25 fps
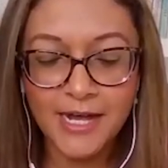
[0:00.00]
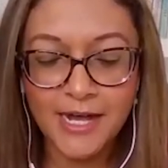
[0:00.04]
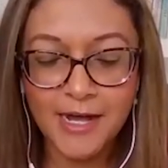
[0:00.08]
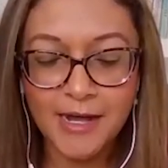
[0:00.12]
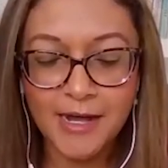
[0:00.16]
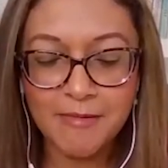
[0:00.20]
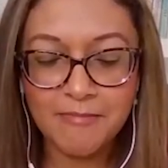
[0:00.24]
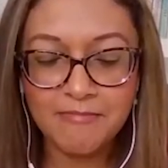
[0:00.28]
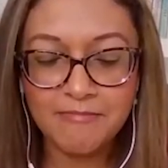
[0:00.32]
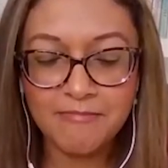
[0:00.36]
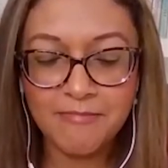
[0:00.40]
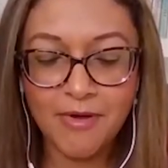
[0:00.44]

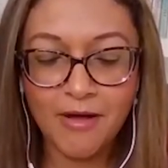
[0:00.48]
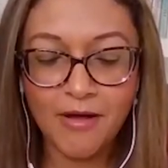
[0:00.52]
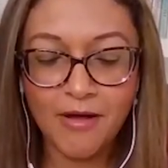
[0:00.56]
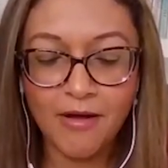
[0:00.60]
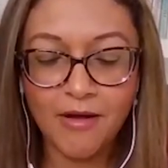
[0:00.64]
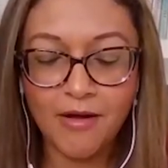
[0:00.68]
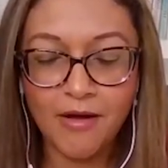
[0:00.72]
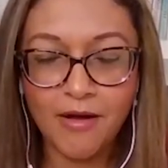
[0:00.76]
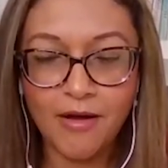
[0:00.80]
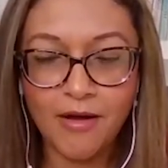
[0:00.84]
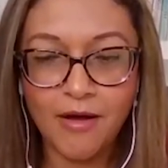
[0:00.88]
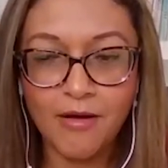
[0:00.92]

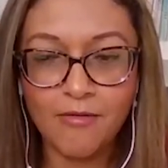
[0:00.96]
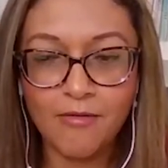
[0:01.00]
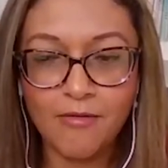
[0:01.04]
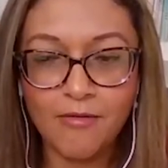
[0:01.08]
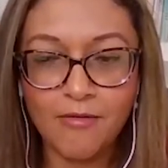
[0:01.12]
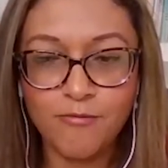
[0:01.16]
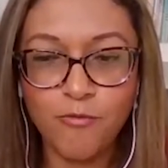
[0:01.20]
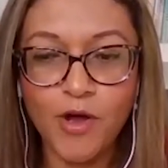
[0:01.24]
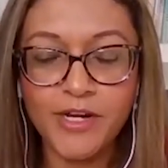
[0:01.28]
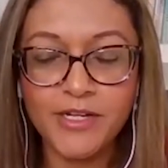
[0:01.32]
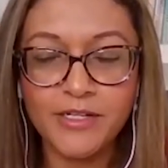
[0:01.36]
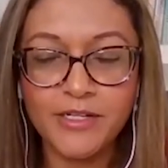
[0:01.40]
of
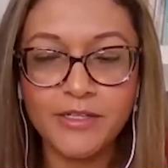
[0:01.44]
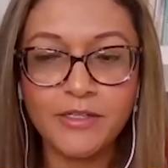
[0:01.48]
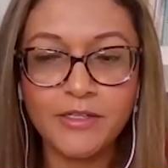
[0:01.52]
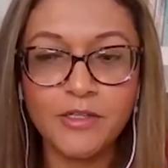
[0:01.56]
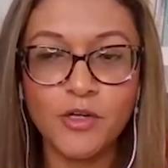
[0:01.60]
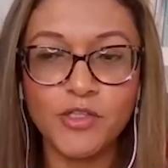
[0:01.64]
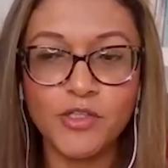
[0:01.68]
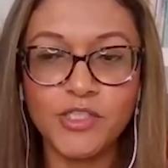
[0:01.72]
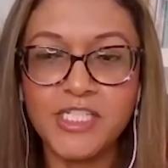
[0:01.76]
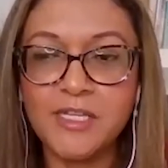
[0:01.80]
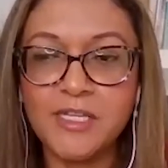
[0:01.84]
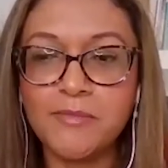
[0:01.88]

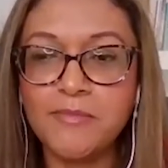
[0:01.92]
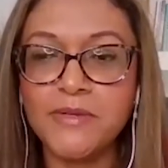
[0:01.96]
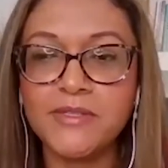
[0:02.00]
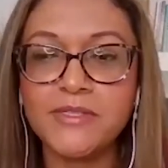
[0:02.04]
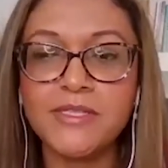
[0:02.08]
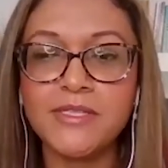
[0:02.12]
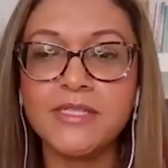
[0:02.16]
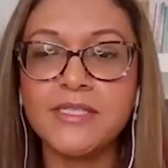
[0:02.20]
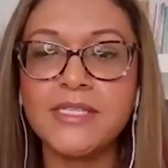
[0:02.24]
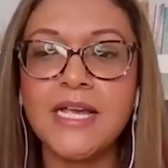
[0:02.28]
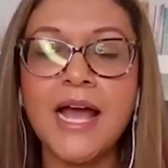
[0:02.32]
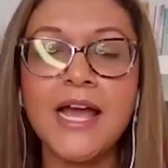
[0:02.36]
what your
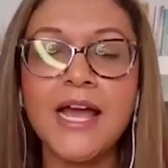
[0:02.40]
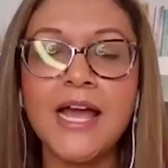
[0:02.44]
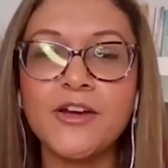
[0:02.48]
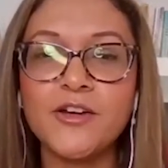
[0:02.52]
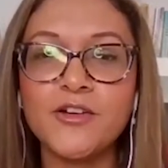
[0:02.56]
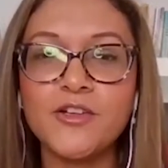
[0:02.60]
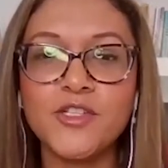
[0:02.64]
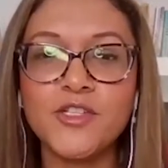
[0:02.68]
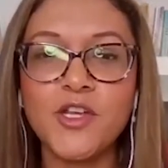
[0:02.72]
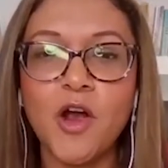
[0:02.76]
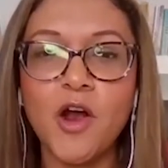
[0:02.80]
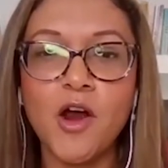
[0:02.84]
deepest
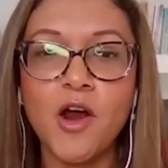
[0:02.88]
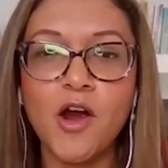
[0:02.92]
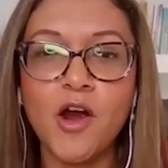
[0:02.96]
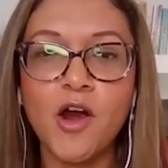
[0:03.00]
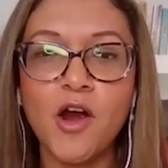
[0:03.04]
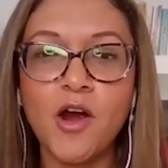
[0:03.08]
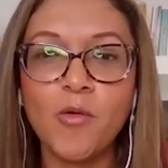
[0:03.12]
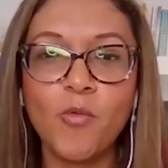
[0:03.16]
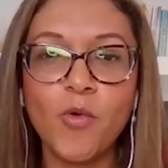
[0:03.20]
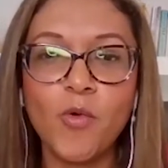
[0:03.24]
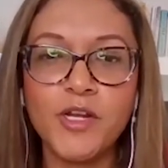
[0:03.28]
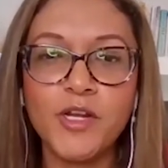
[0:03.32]
desires
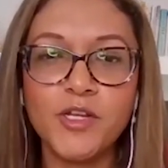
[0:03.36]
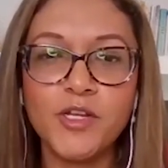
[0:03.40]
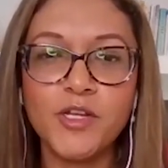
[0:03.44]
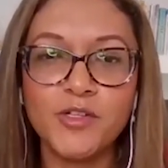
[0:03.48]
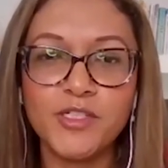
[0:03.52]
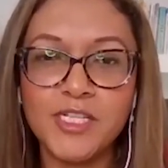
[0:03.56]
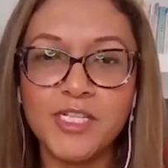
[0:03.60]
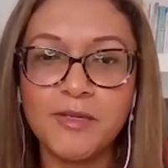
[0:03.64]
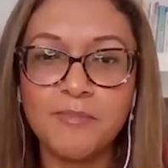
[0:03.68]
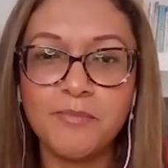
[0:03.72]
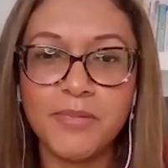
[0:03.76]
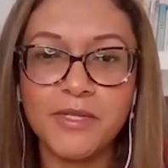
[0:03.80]
are, what
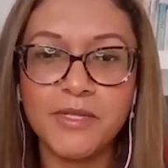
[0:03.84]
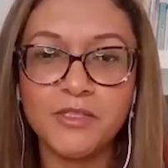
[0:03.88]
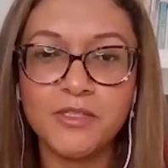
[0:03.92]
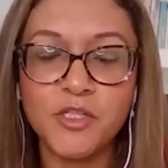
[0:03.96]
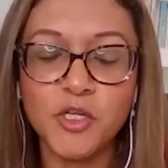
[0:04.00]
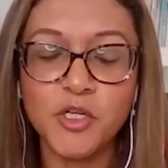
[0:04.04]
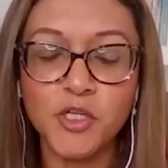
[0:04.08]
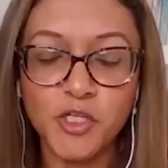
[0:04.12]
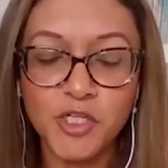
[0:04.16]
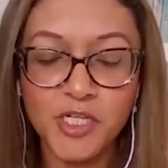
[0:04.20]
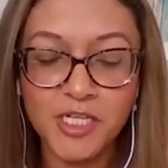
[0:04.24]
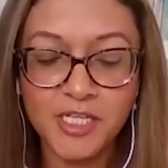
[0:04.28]
your deepest
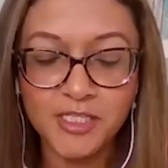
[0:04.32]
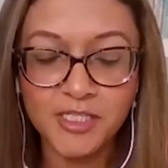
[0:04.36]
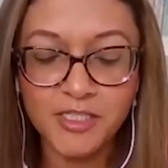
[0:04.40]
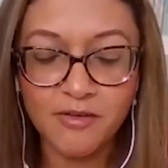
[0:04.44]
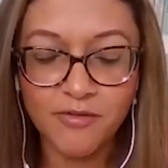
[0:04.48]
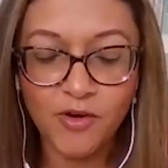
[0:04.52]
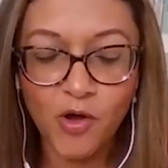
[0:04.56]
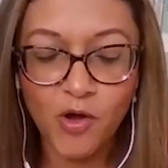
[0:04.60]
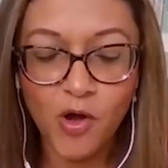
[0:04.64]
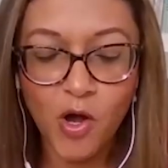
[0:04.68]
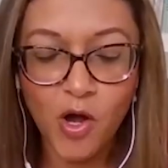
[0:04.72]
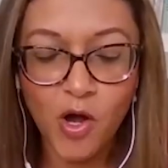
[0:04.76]
yearnings
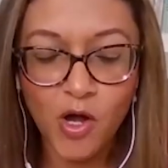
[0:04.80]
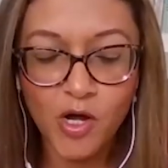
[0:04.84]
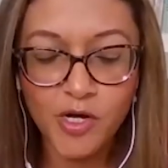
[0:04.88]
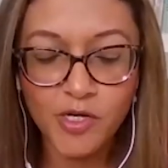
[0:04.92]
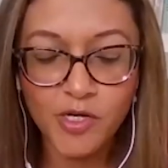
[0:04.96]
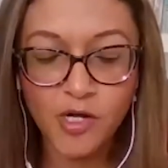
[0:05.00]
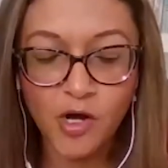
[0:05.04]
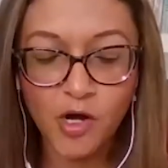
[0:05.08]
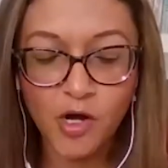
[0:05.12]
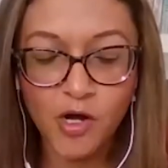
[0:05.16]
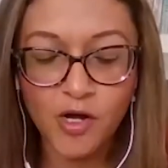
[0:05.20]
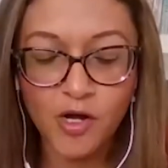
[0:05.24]
of your
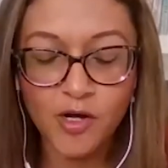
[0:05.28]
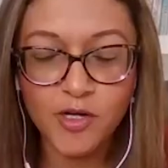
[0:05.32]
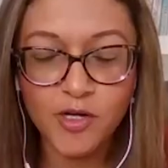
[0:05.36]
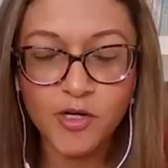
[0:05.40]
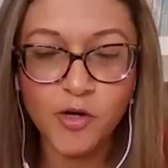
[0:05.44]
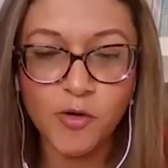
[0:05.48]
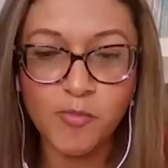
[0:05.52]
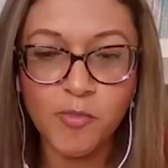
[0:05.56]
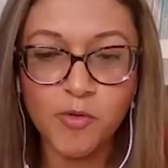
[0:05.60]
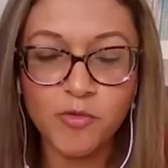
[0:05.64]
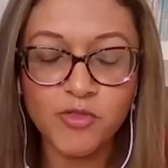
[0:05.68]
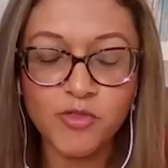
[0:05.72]
heart are,
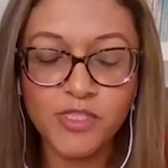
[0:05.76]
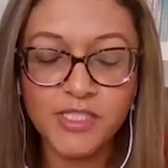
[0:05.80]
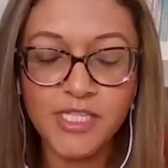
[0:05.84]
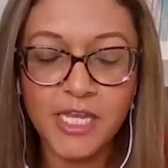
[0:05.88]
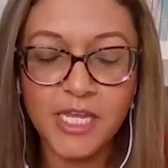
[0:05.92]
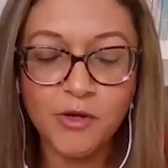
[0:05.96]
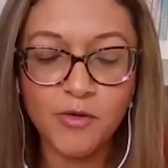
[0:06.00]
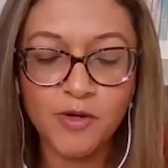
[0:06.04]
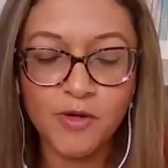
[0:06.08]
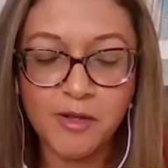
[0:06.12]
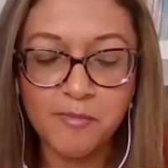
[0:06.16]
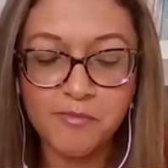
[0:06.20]
your most
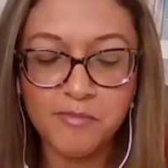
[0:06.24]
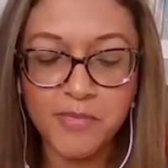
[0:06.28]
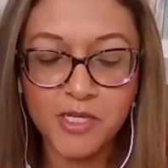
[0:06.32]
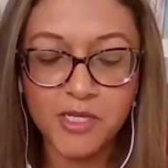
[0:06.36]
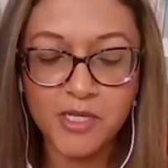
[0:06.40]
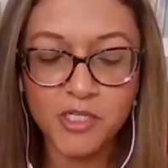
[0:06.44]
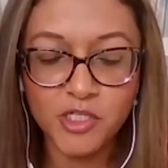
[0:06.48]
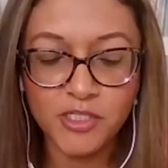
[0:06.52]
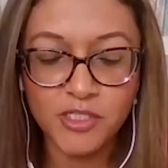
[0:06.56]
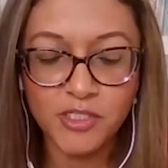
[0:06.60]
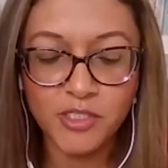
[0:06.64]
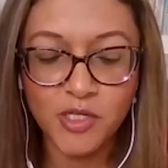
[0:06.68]
sacred
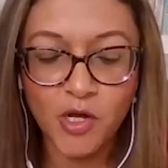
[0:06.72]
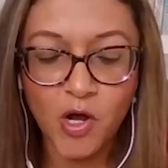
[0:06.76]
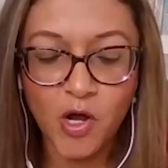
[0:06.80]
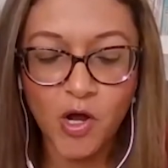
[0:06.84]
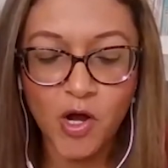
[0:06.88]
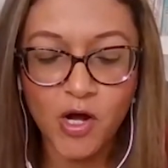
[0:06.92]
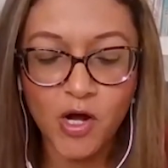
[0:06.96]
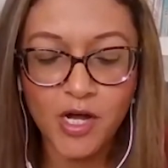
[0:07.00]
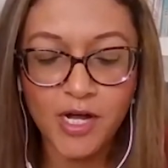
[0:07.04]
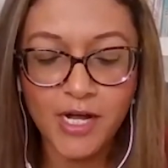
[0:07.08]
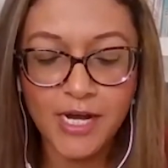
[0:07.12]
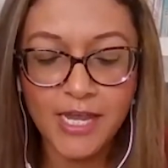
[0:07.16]
ambitions
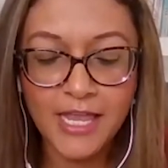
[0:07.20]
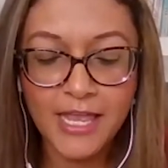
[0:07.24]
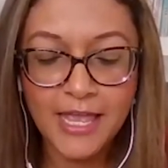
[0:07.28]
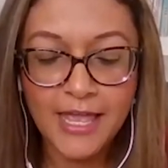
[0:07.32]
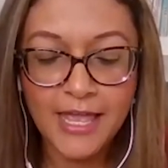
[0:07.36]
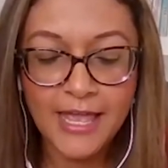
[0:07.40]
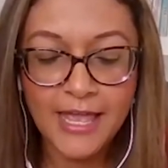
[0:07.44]
are.